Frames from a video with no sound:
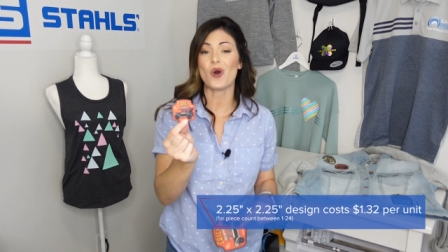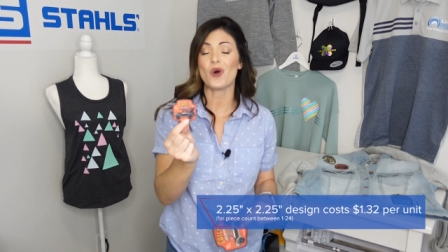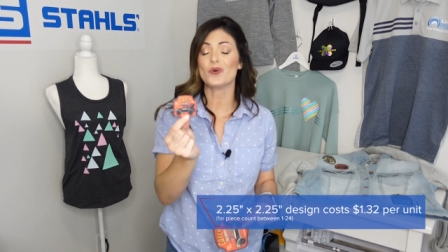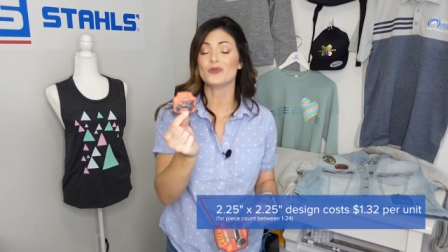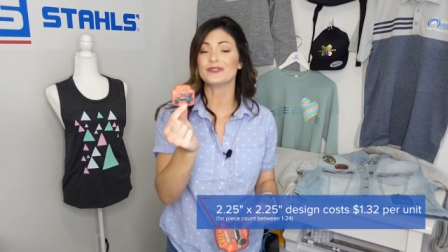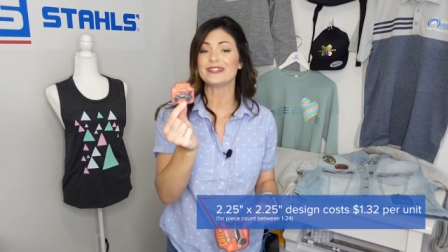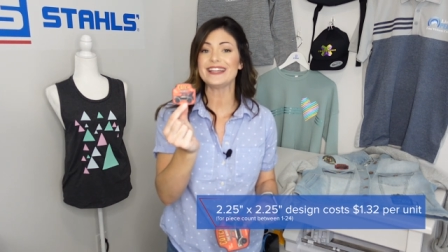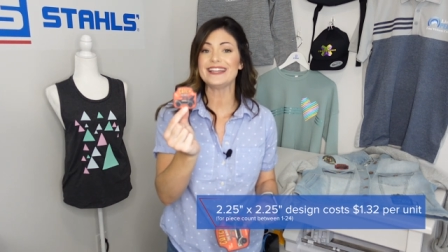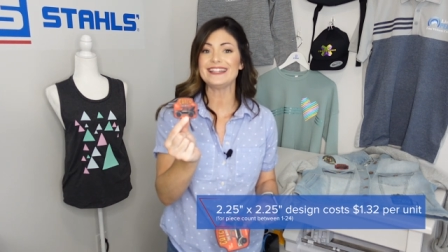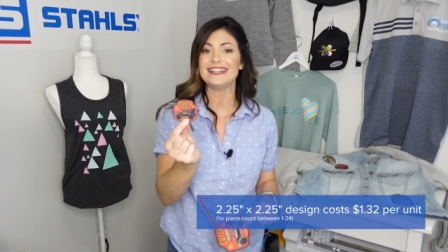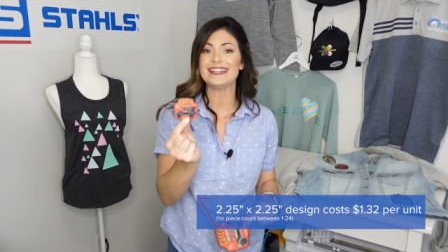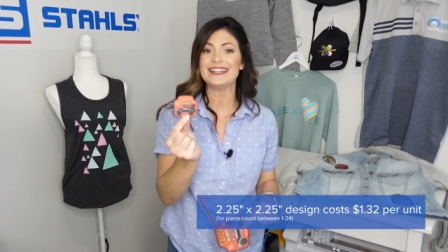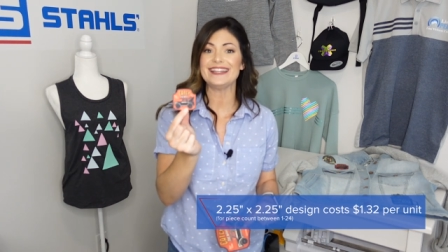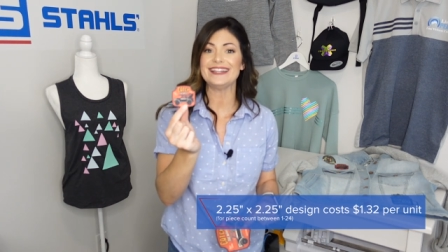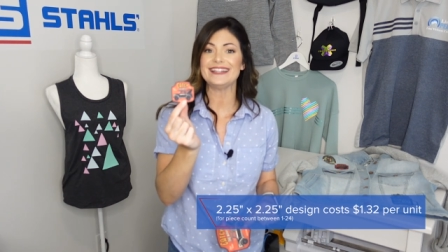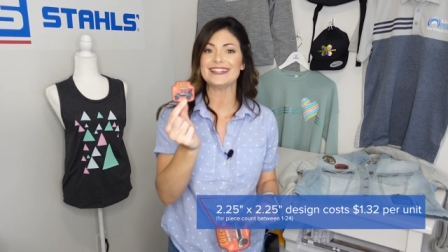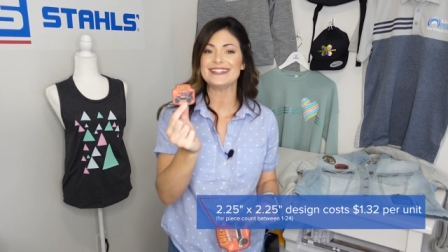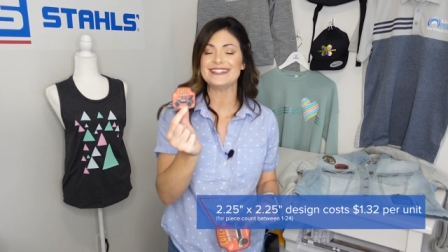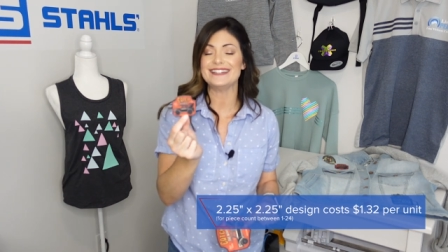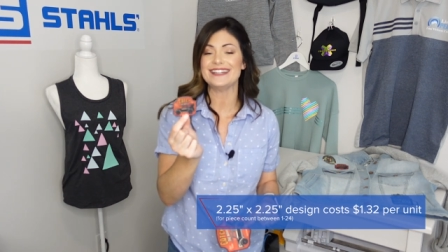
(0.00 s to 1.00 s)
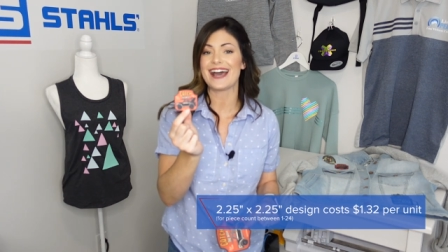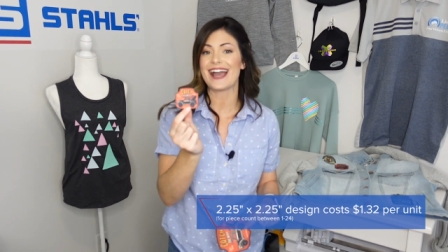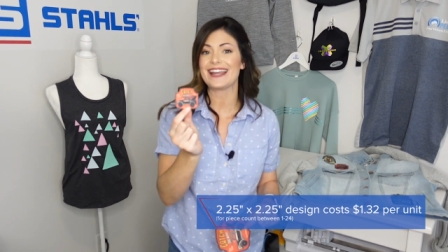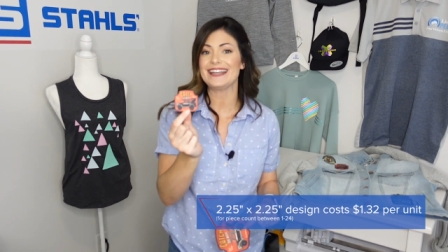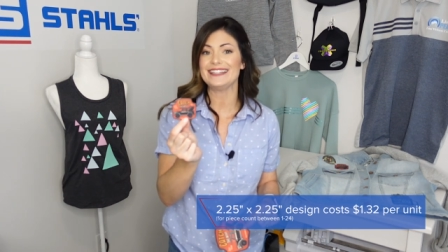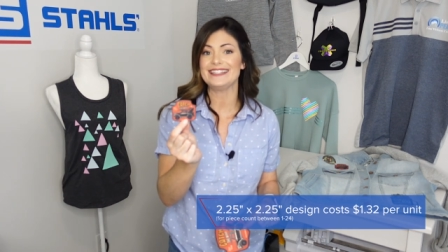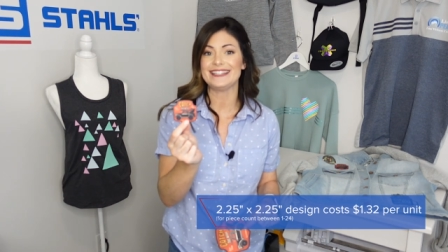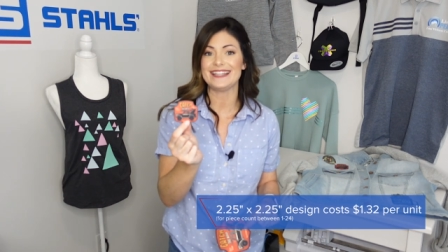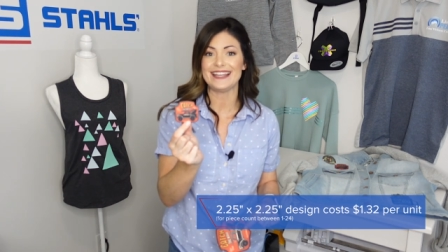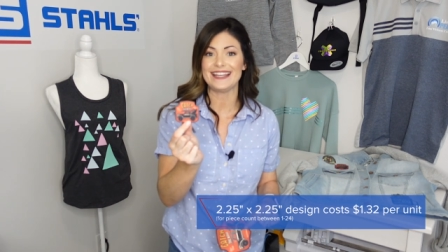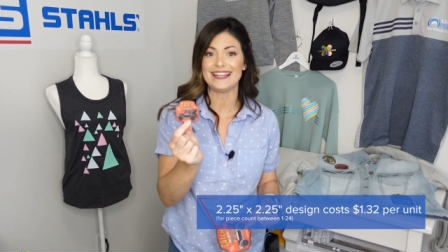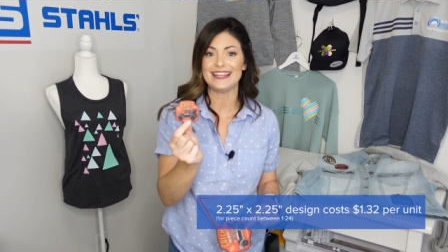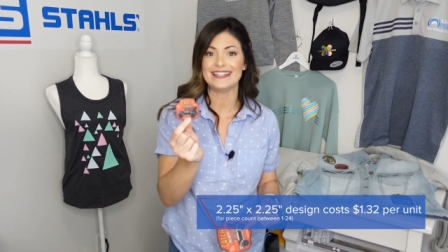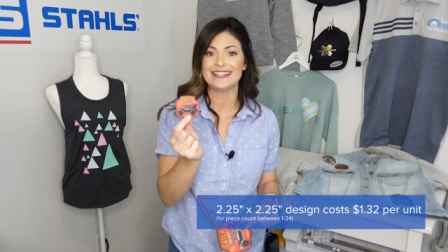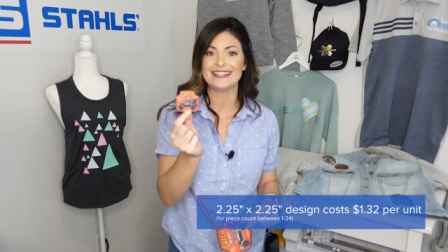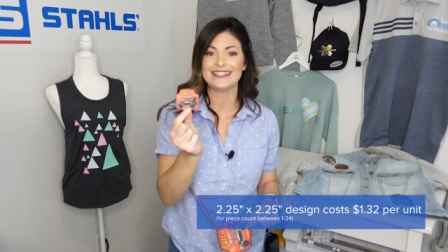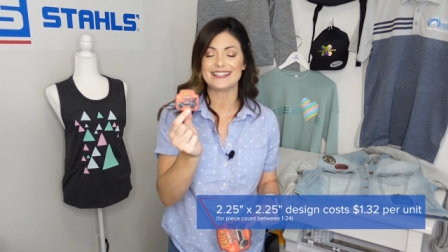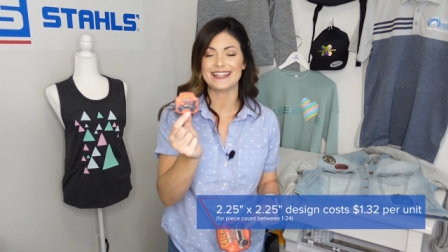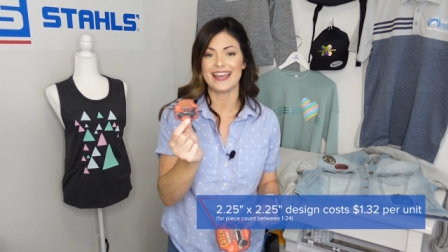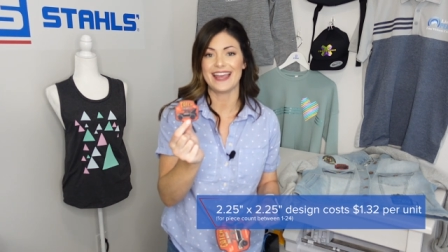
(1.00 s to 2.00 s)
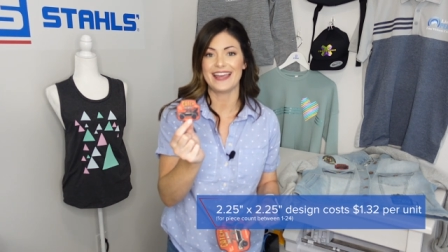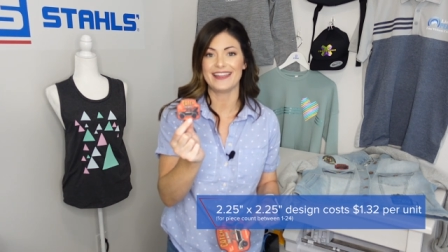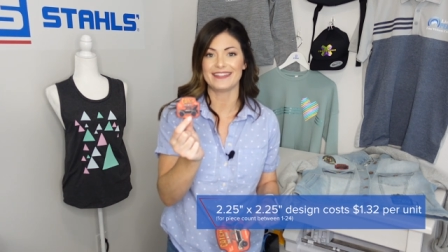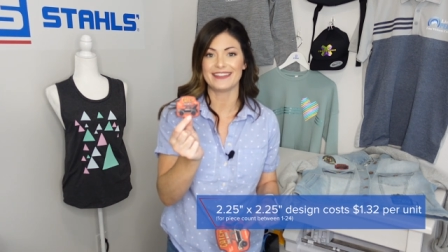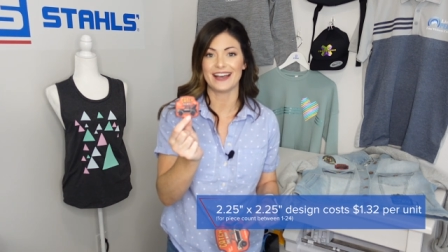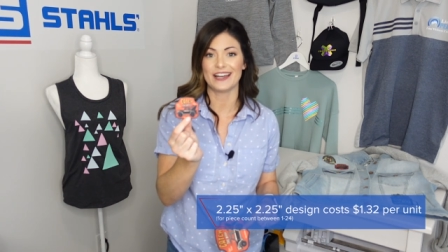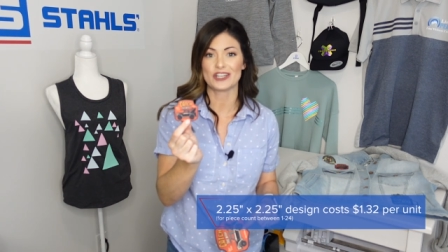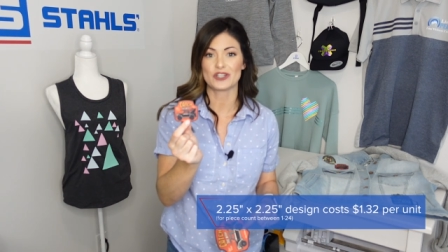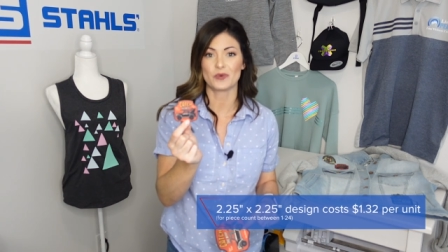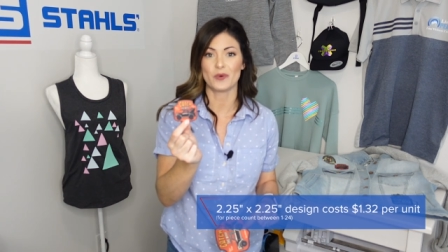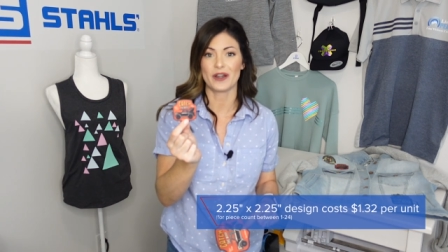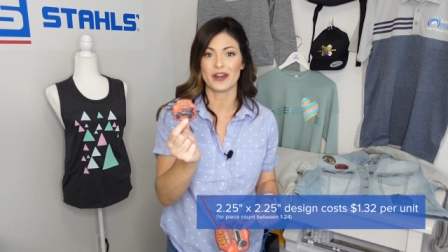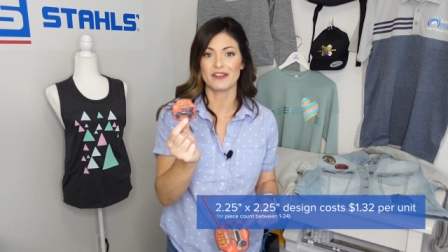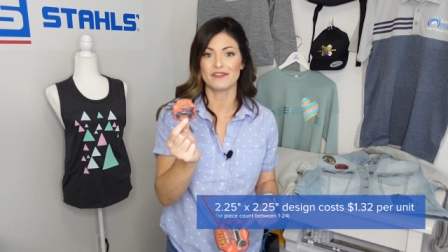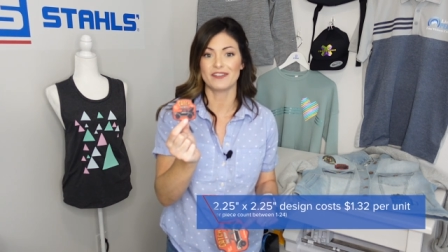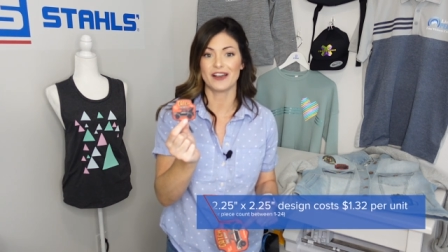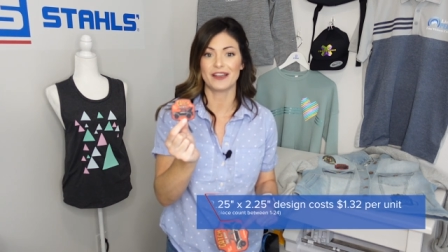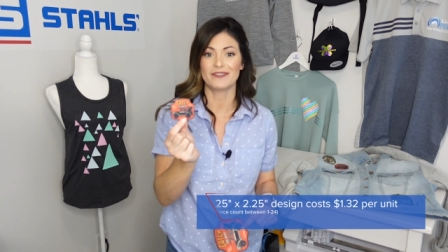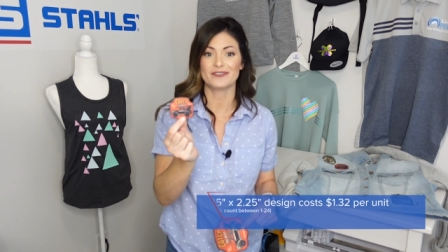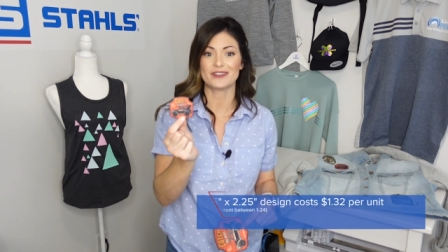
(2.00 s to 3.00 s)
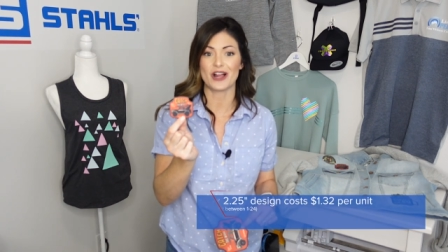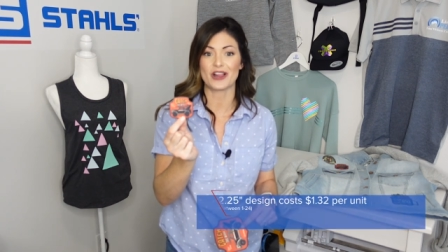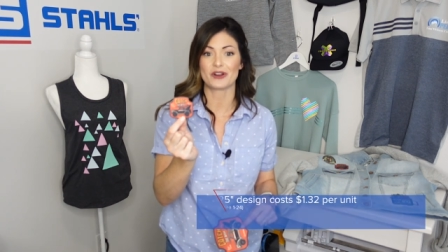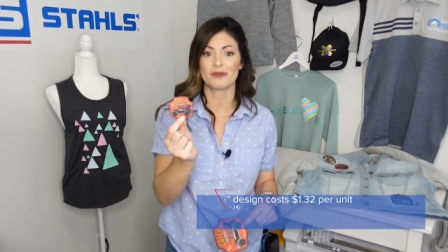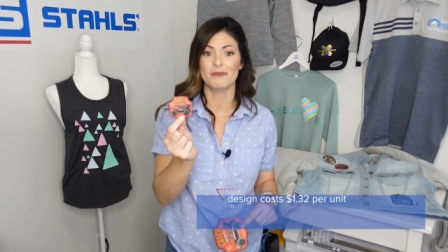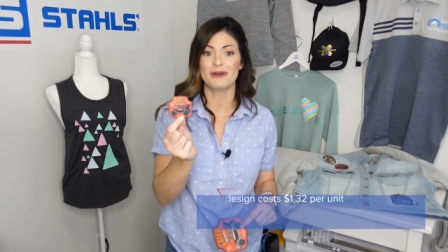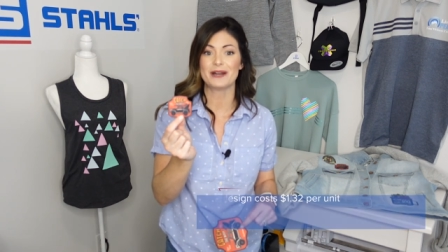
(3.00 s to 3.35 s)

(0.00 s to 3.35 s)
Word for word: only need 19 to hit that $25